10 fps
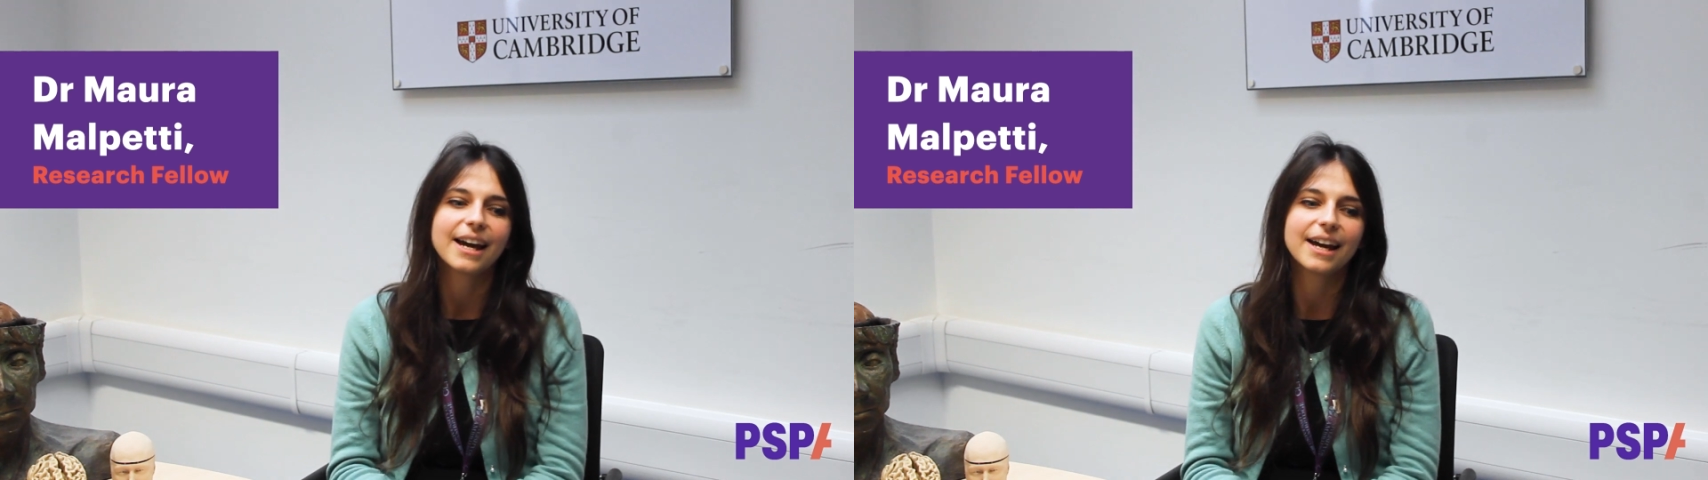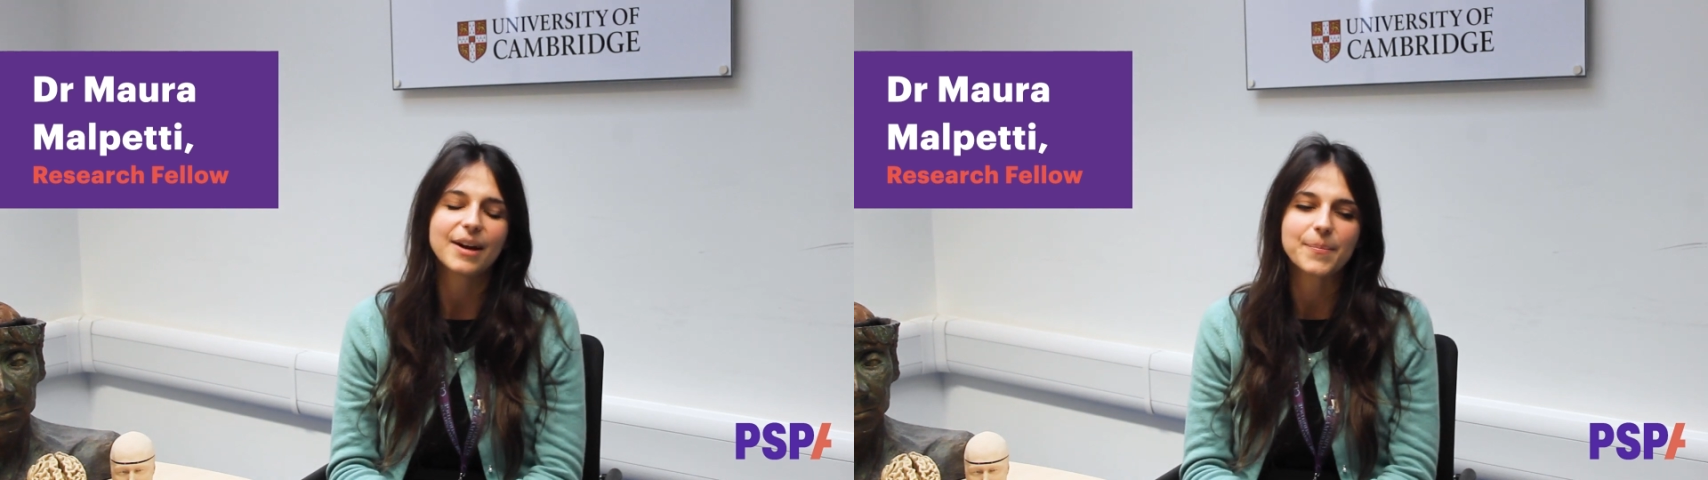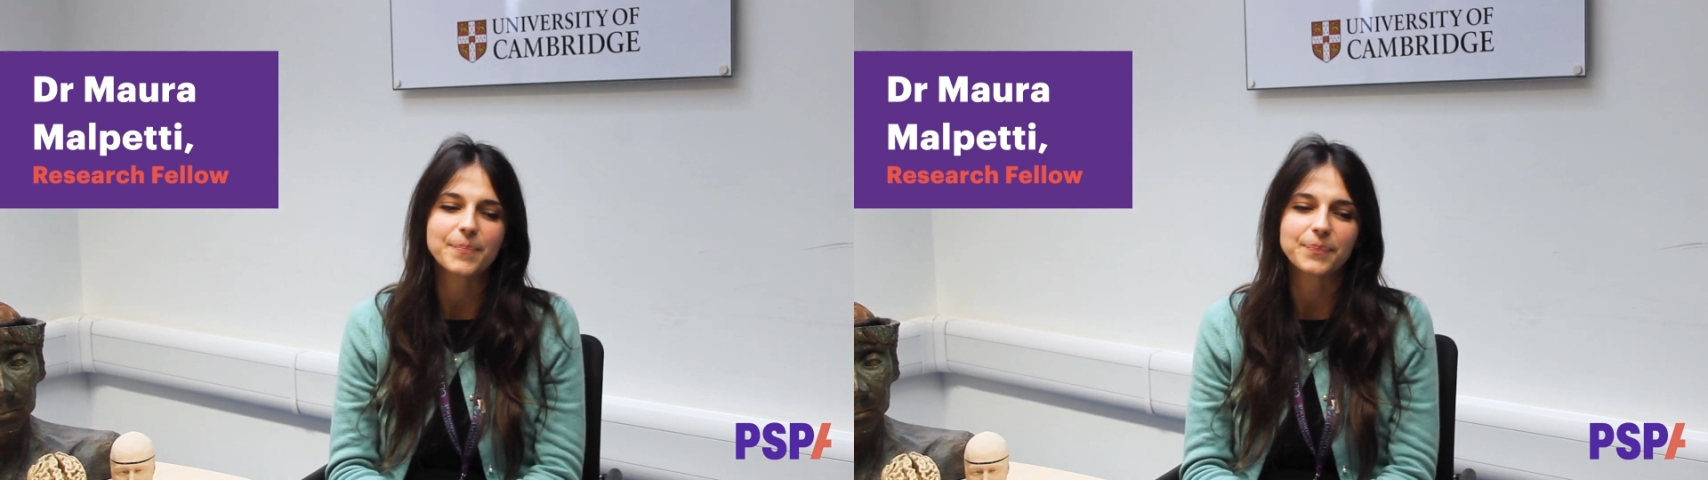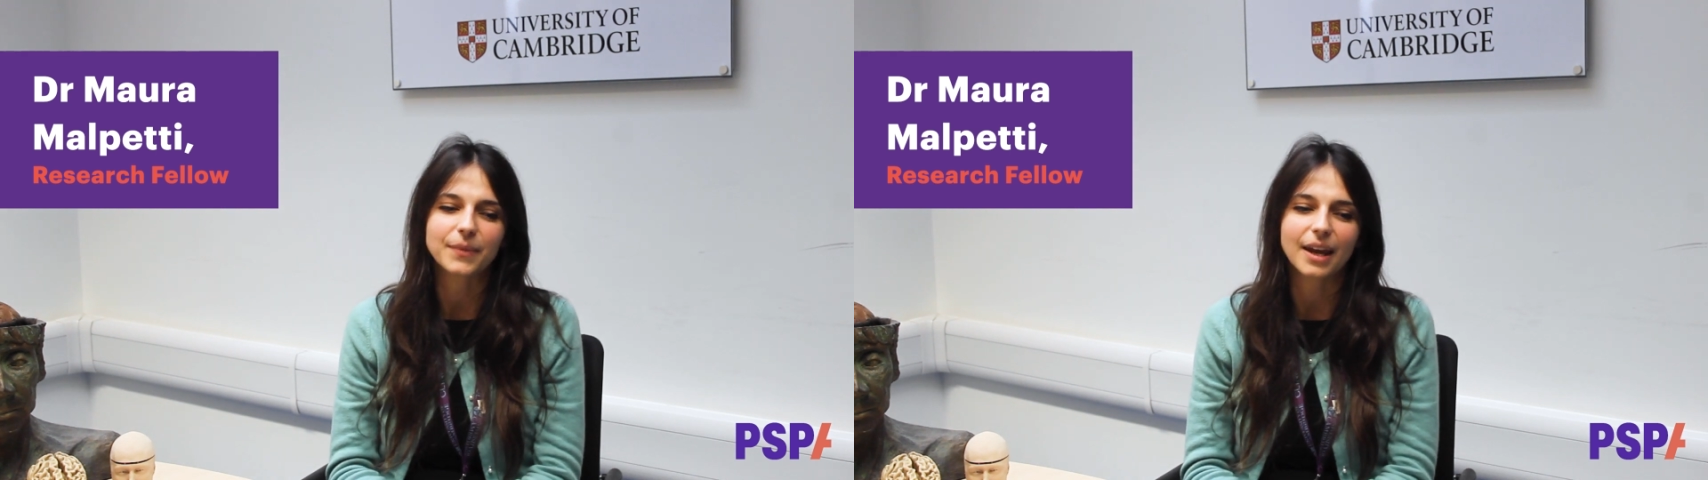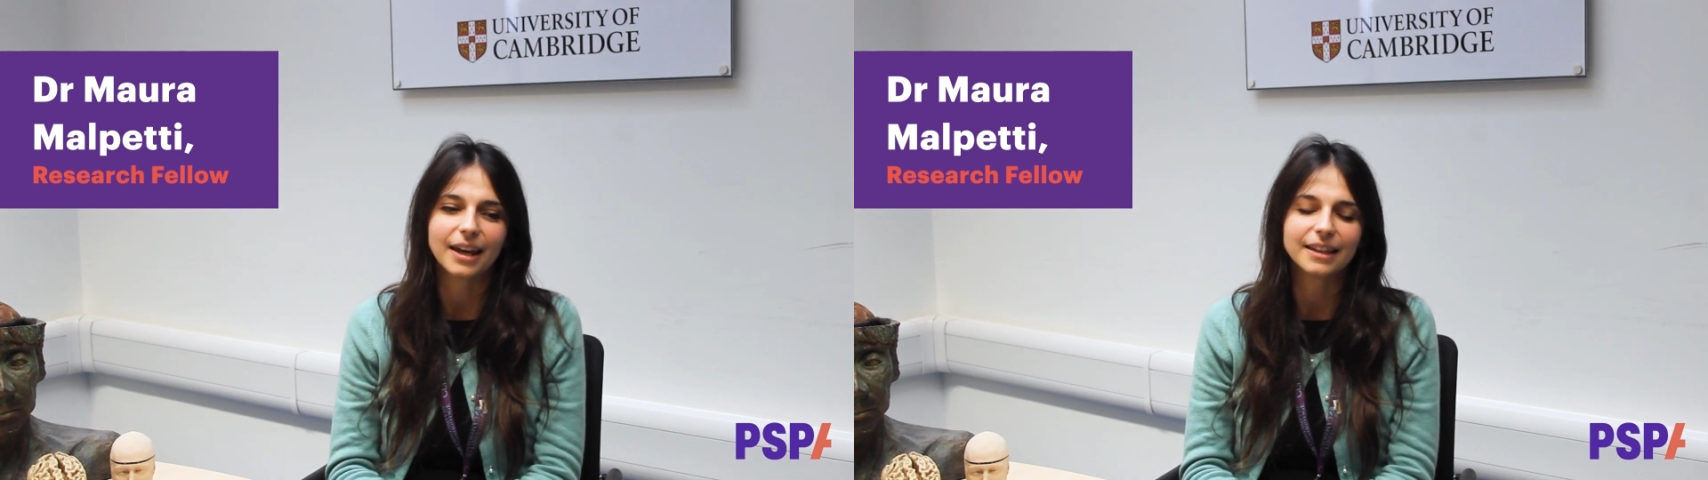
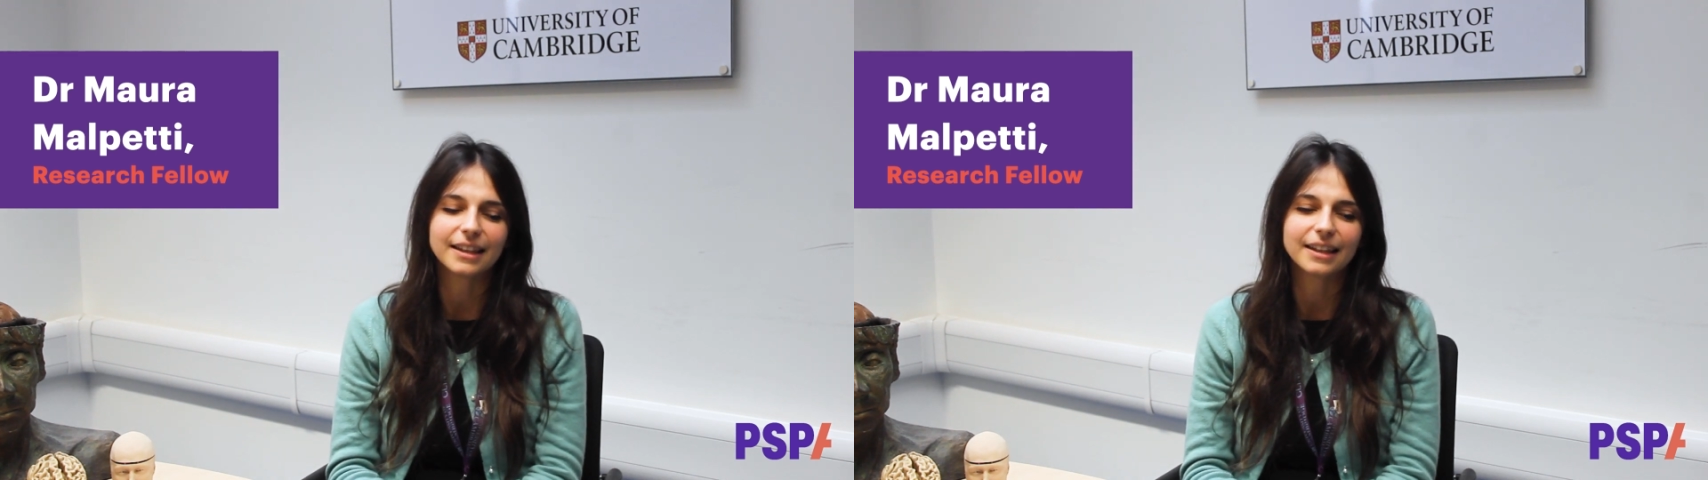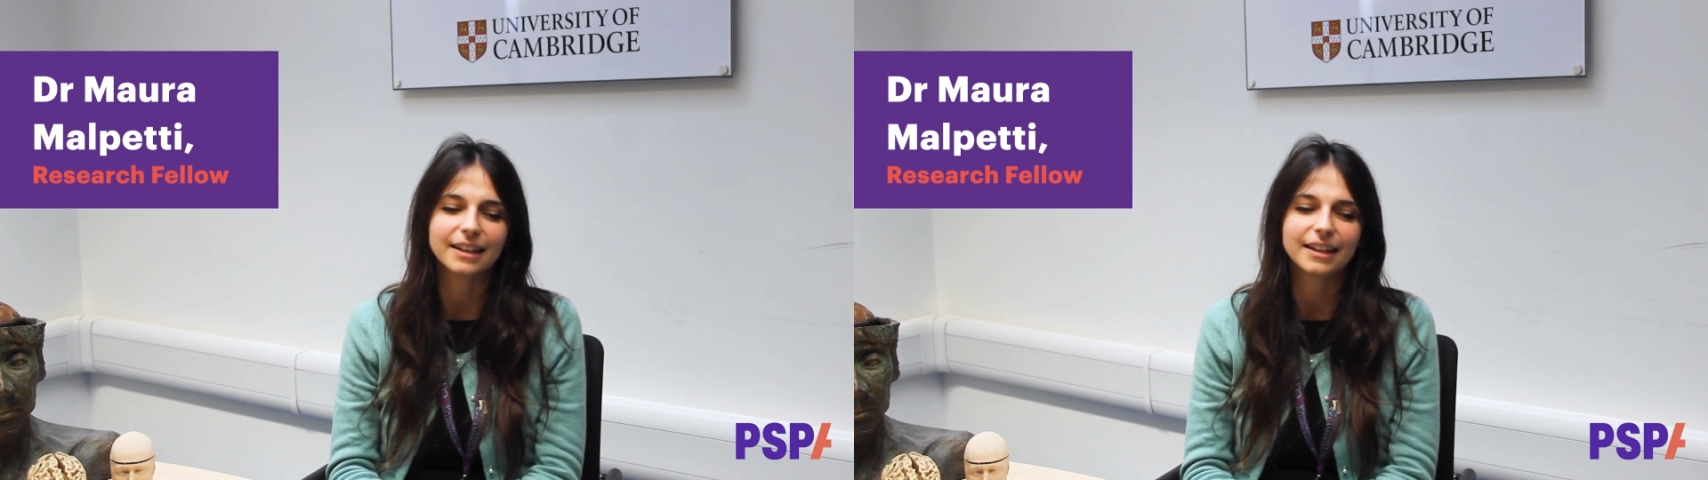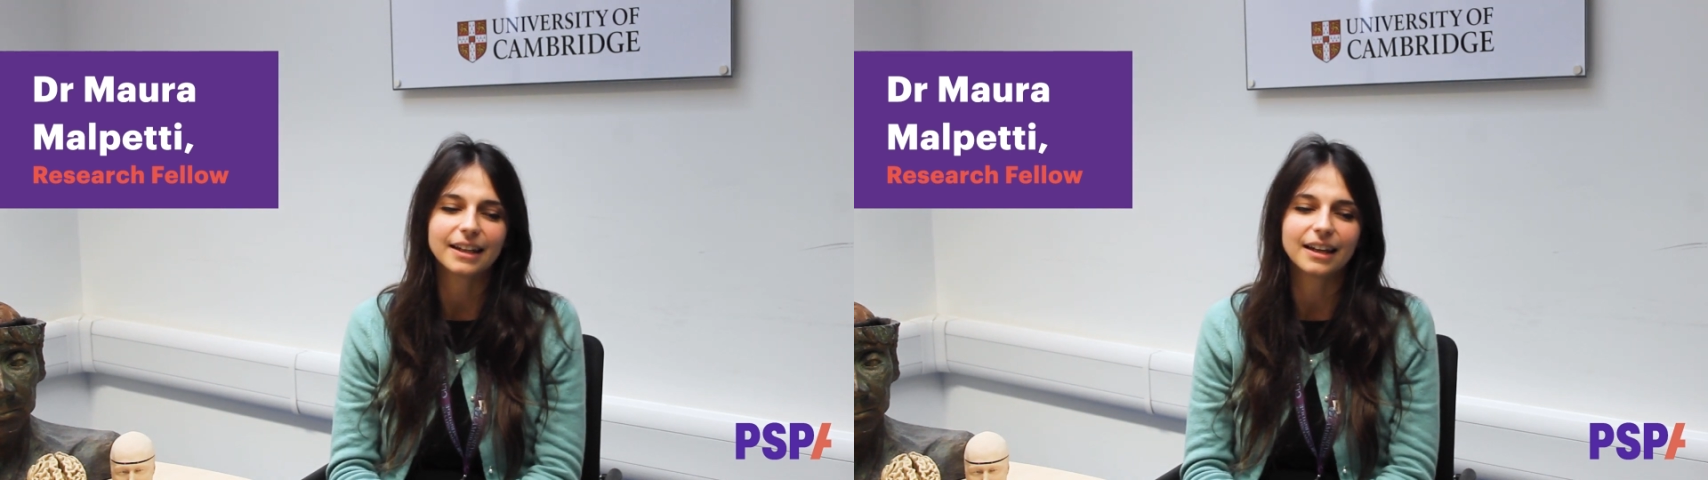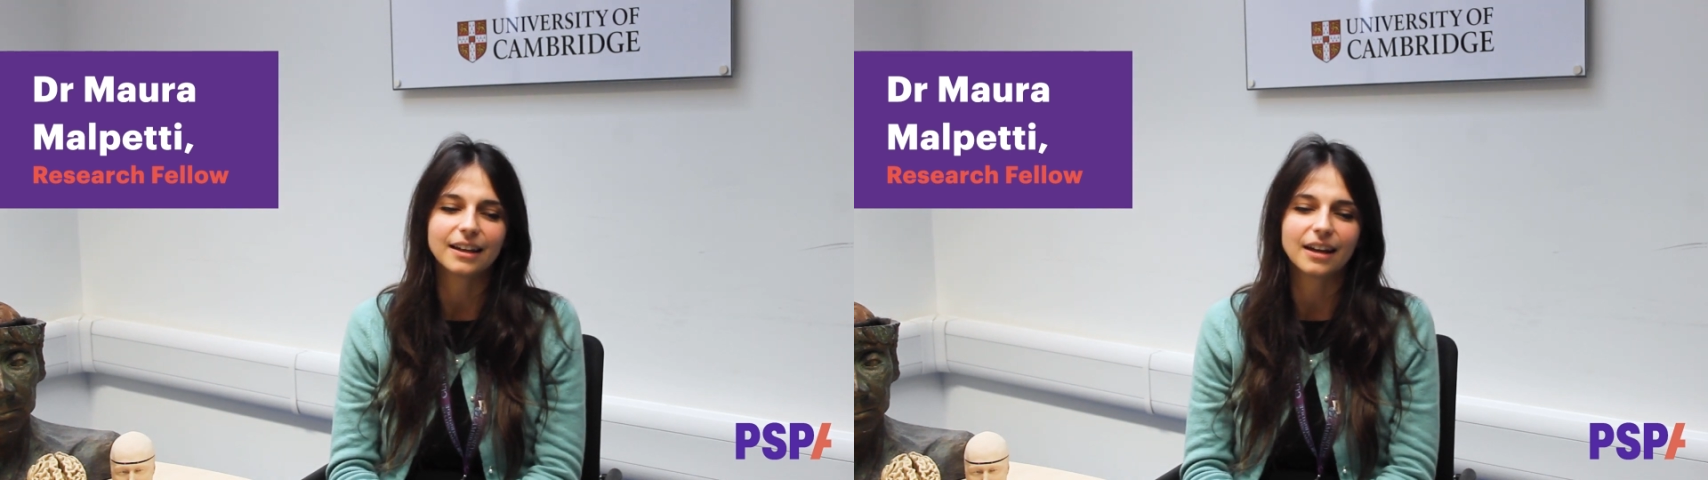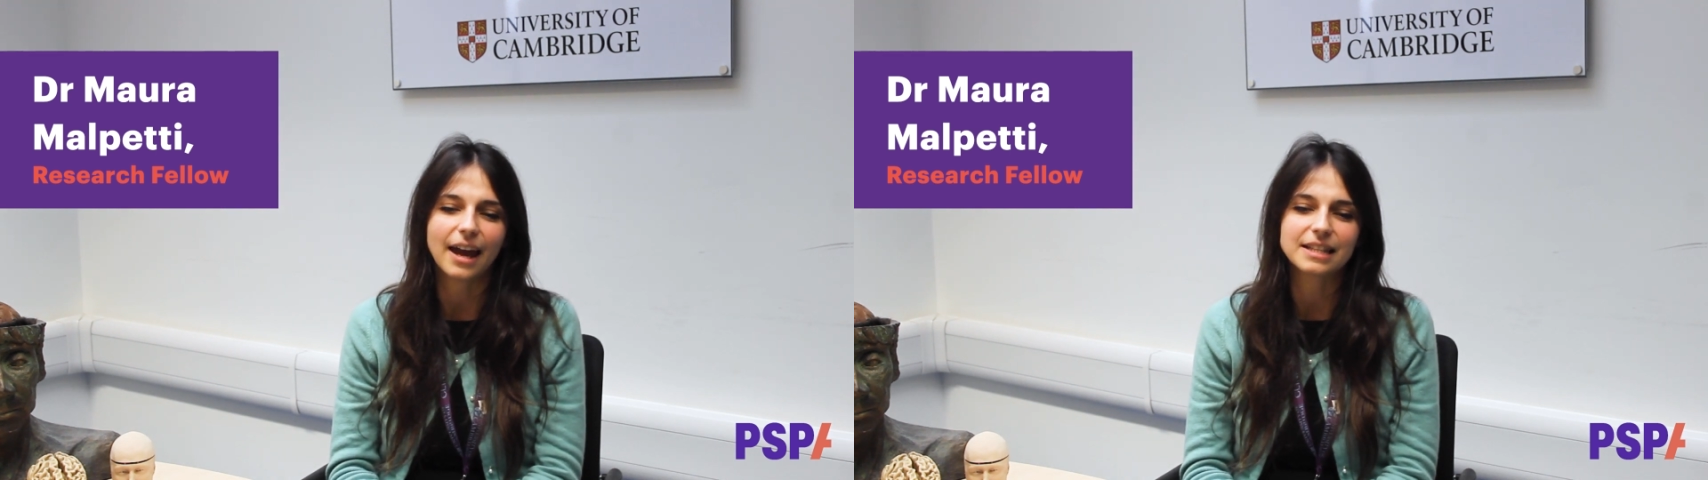
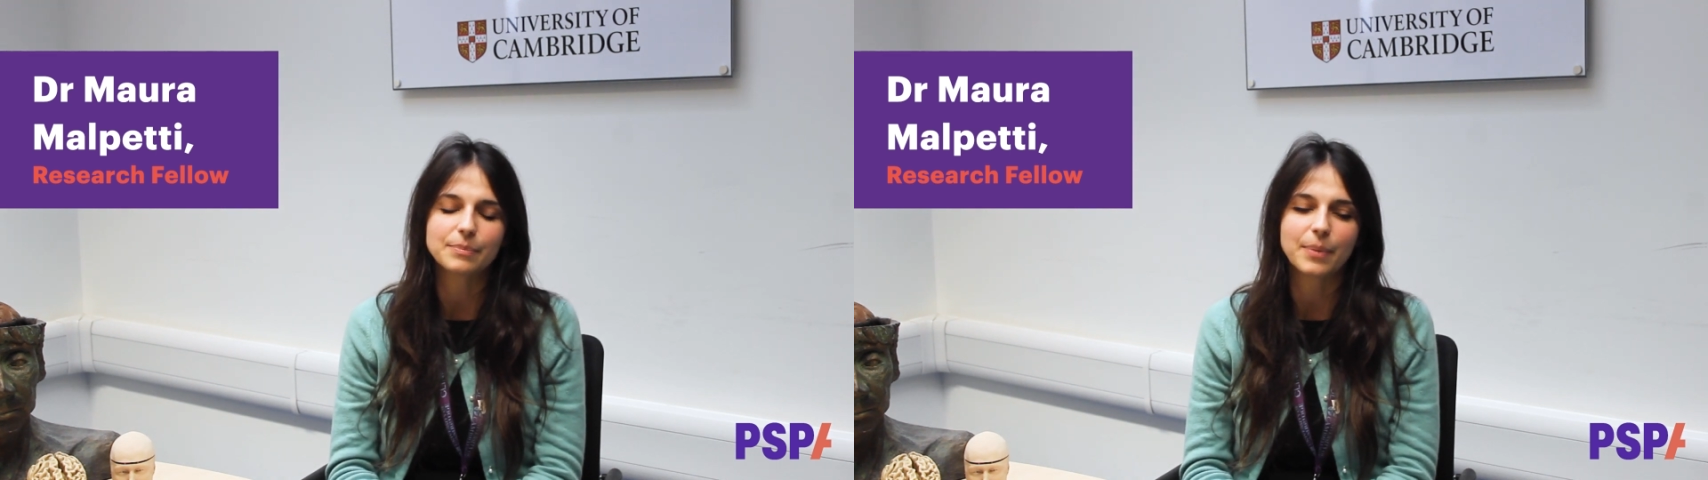As